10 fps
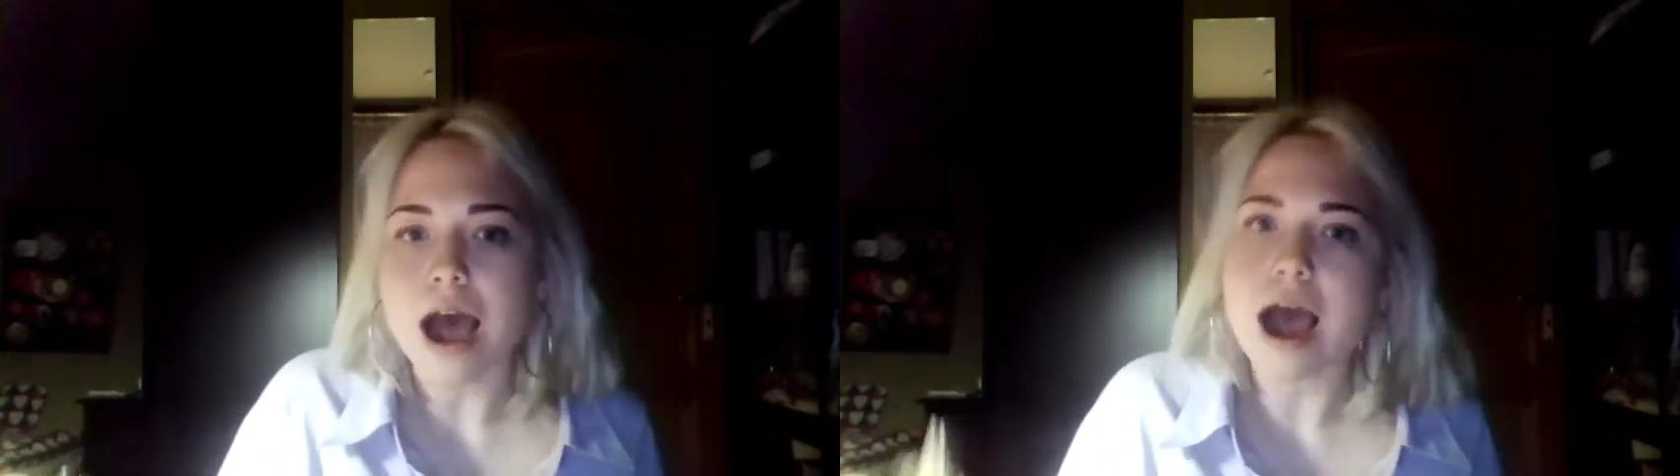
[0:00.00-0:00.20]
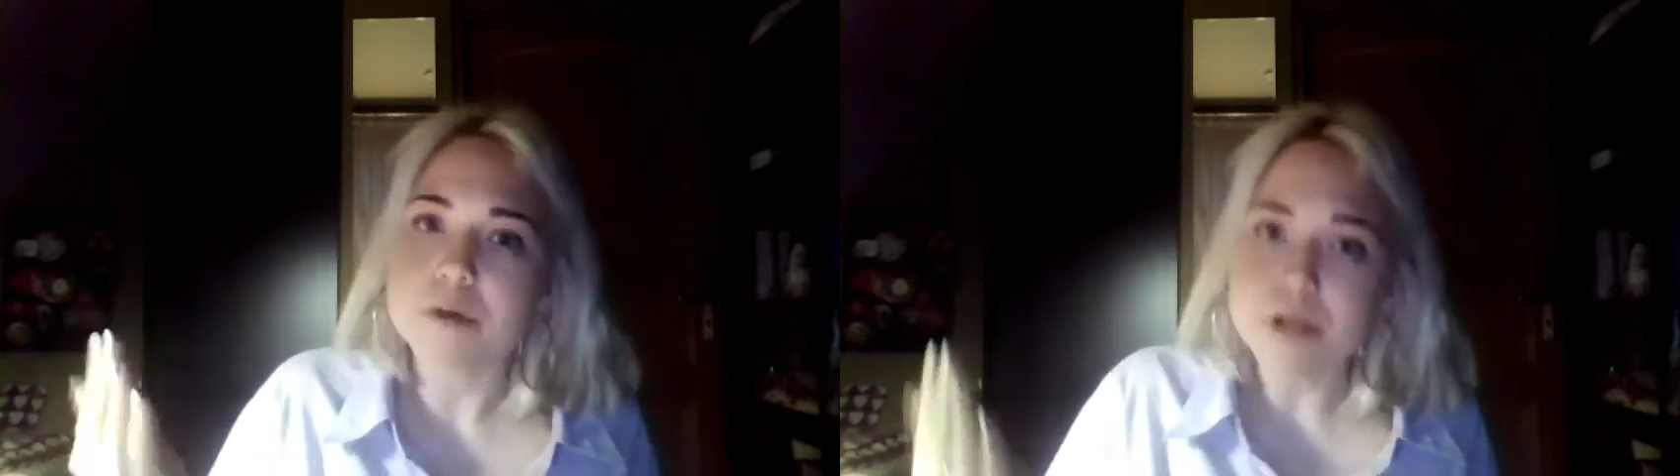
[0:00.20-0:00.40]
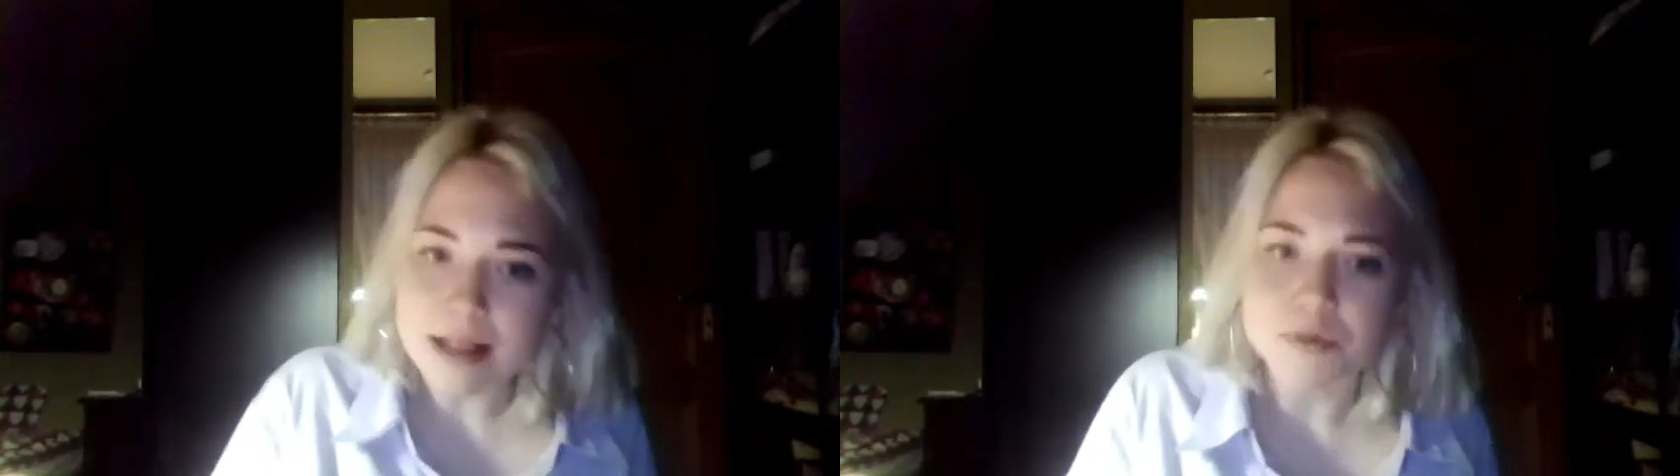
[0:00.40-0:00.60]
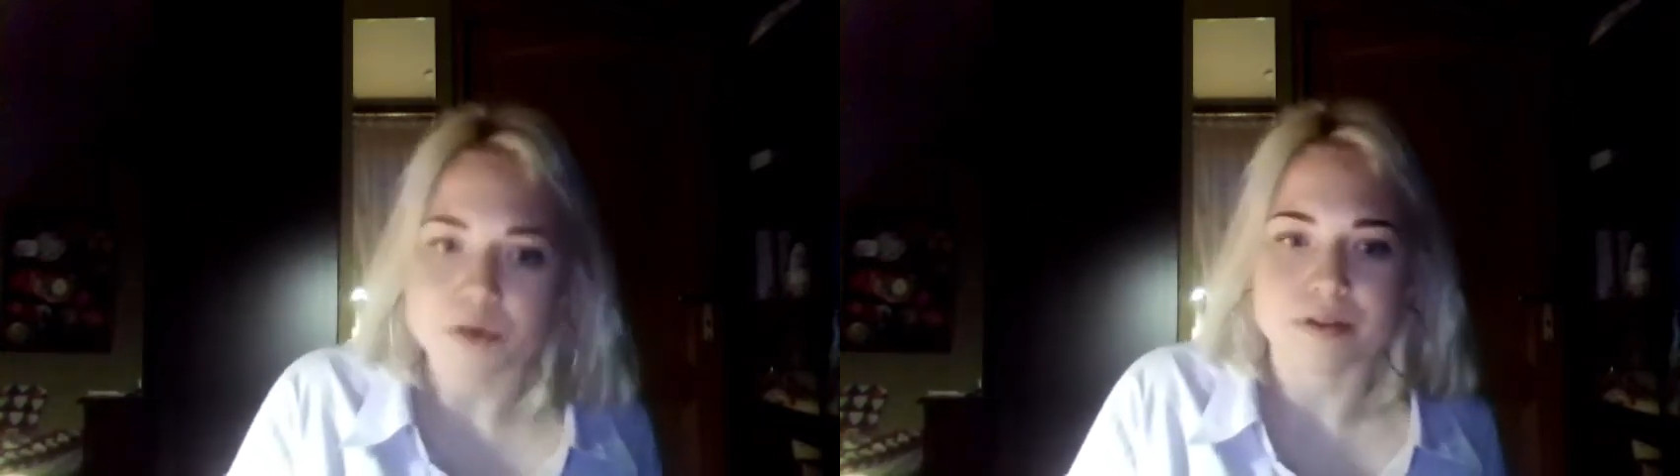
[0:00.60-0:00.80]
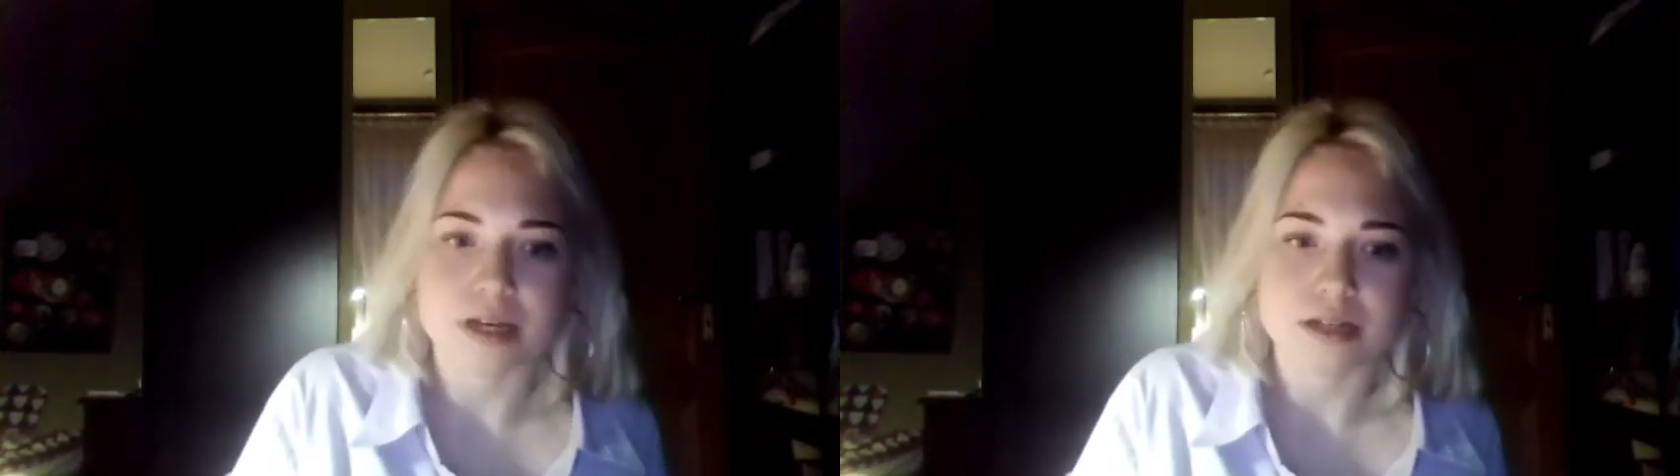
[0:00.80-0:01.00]
I will help you
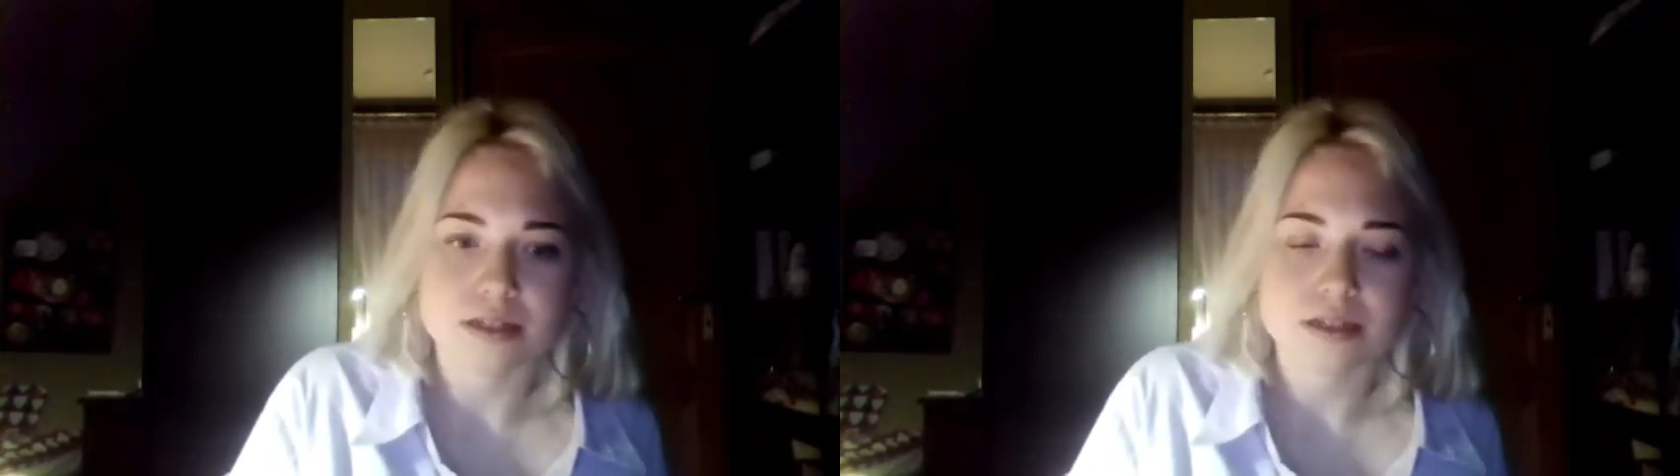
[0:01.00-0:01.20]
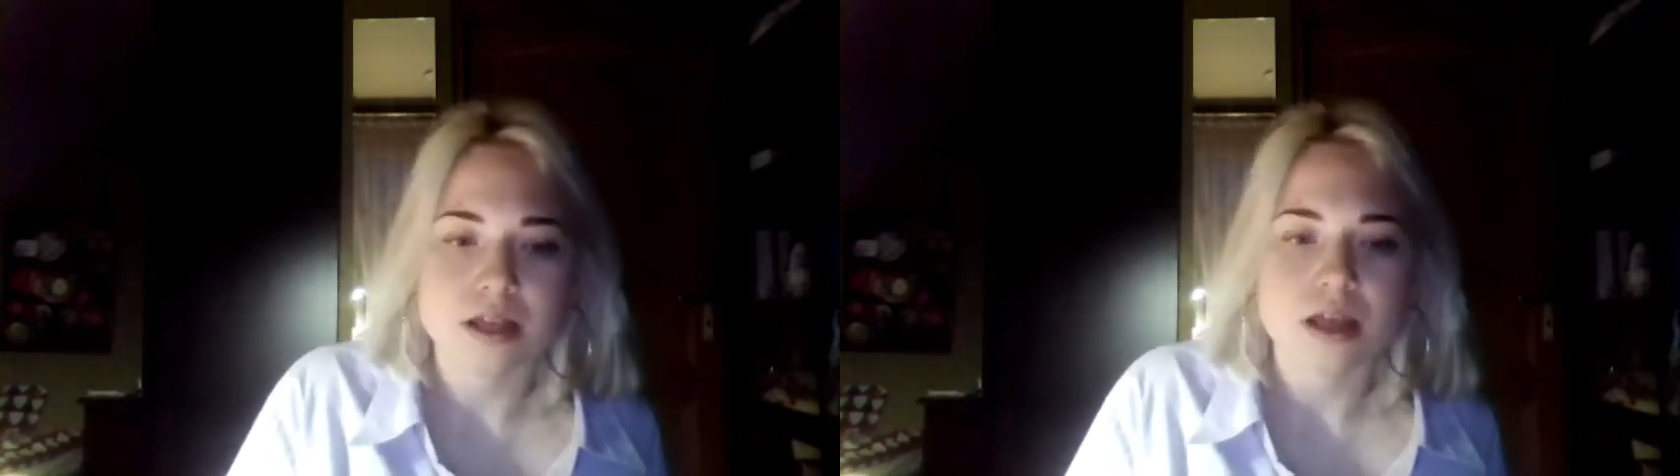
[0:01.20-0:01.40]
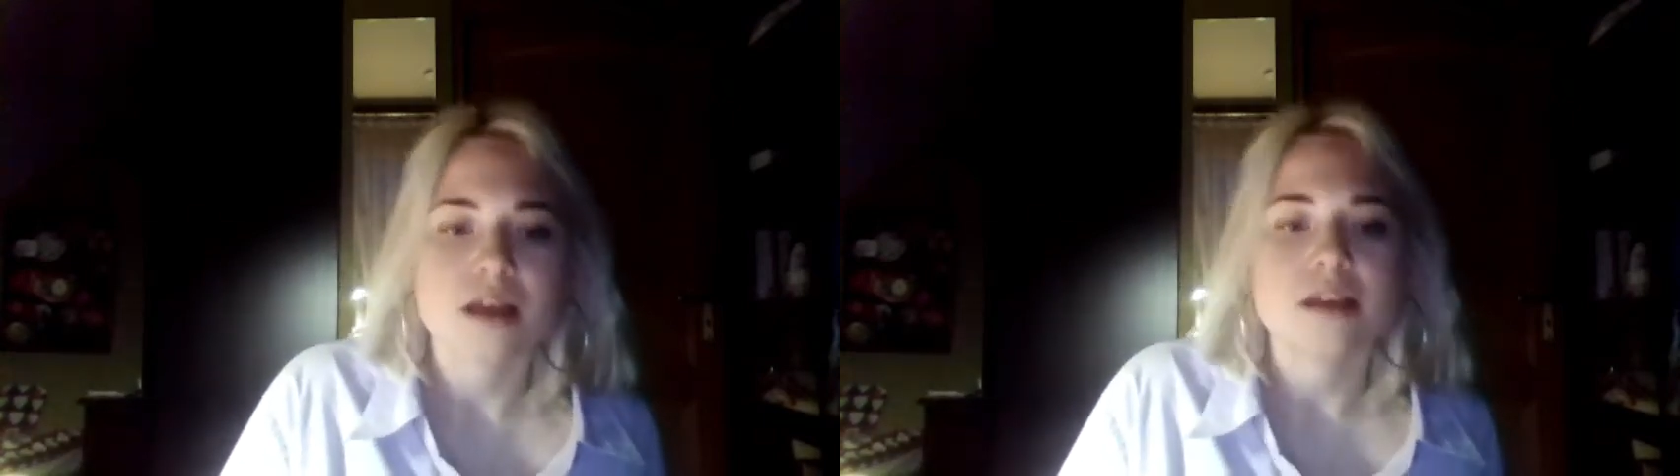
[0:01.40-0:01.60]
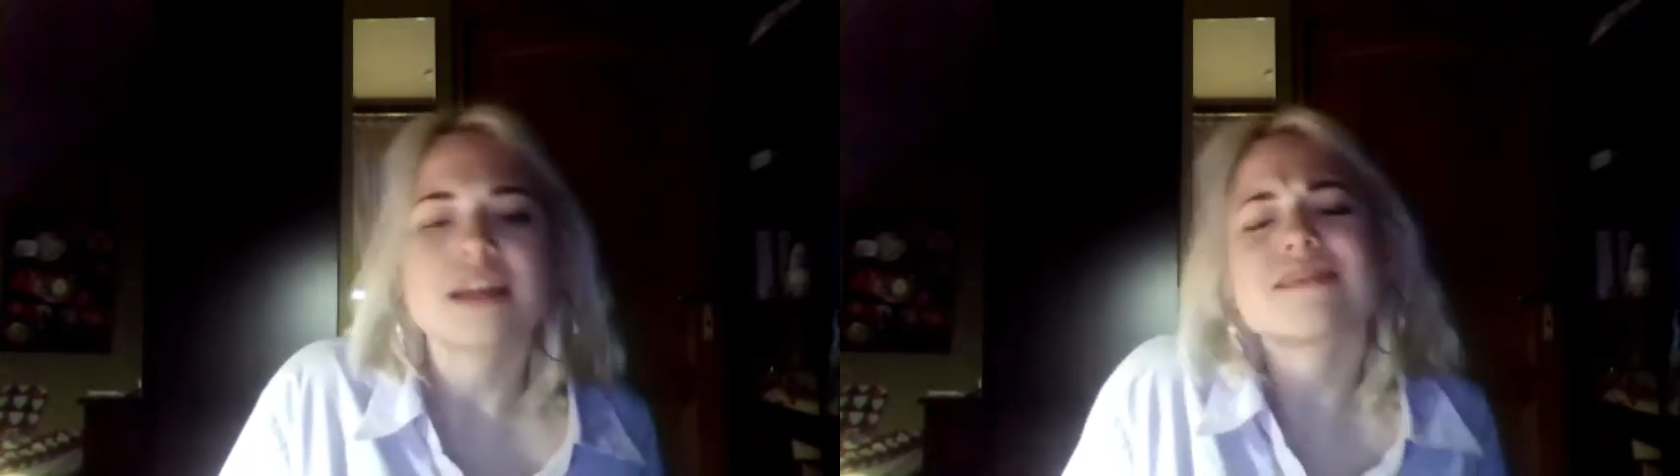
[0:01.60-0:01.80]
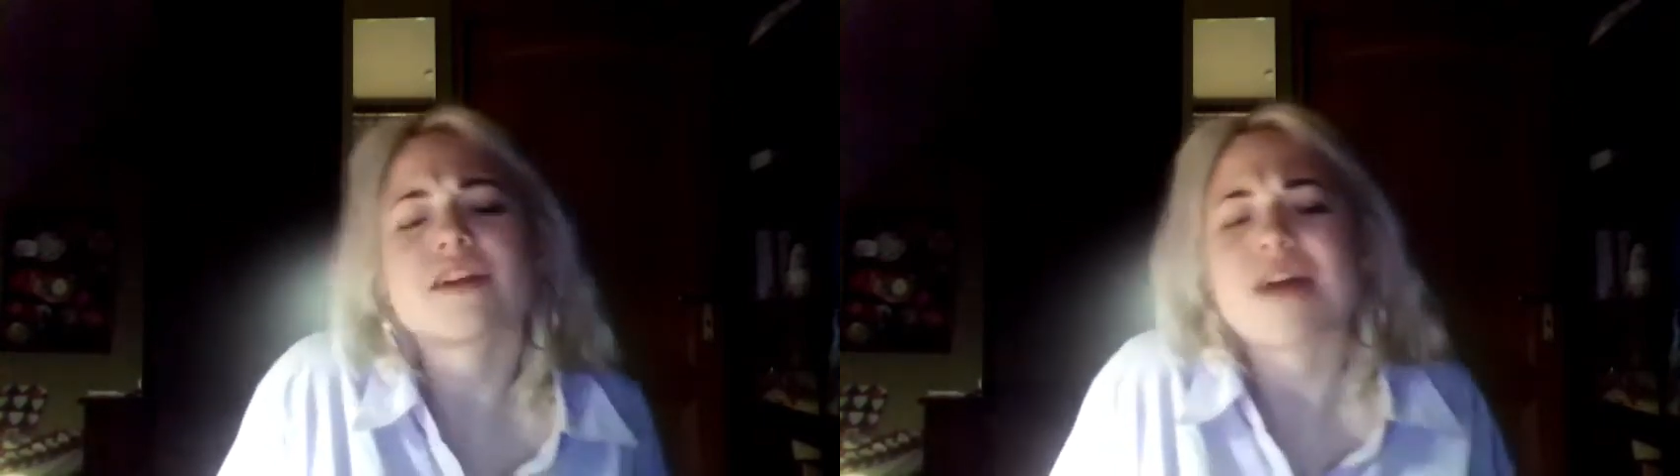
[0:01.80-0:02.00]
with that.
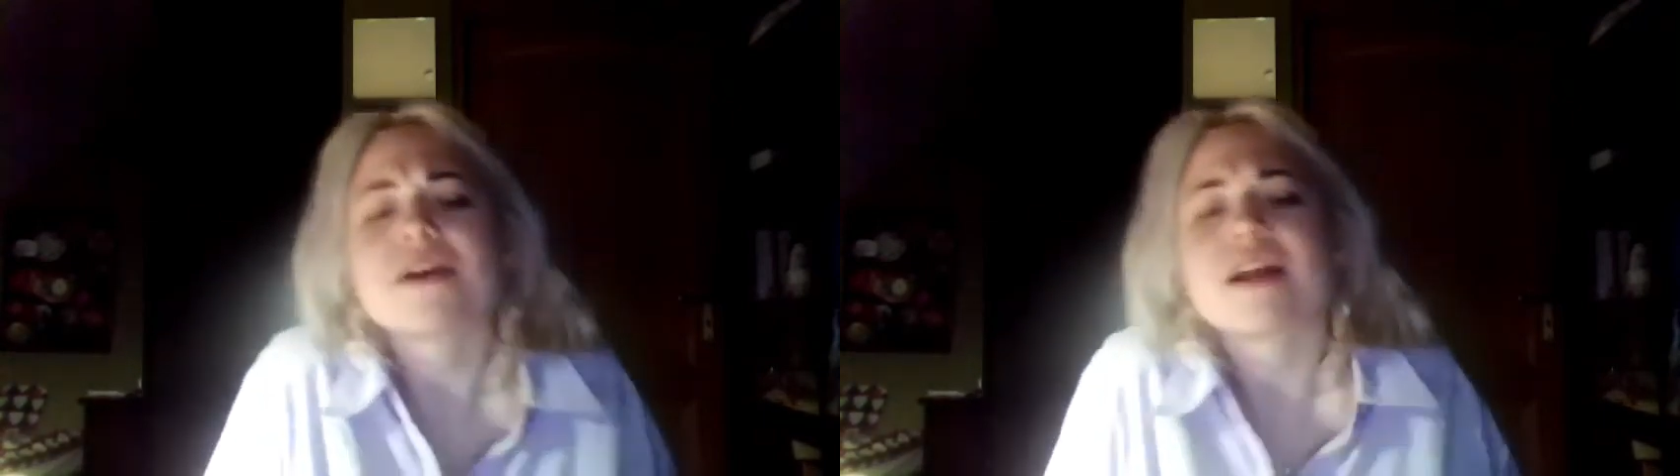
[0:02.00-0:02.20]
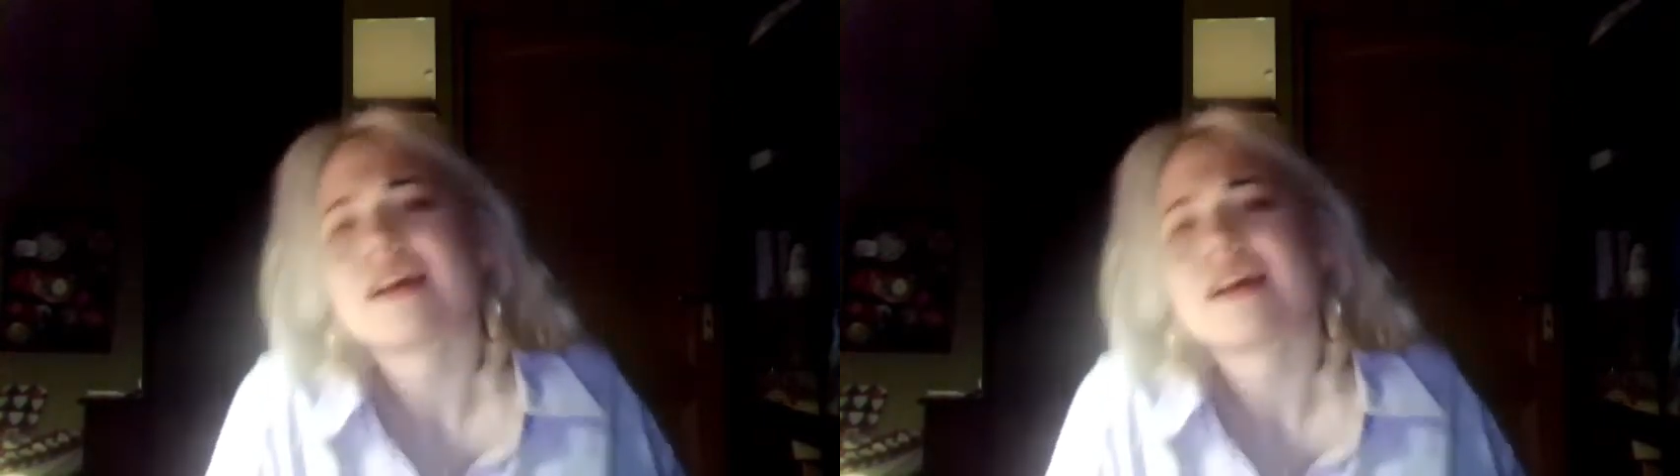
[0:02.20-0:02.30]
Then graphical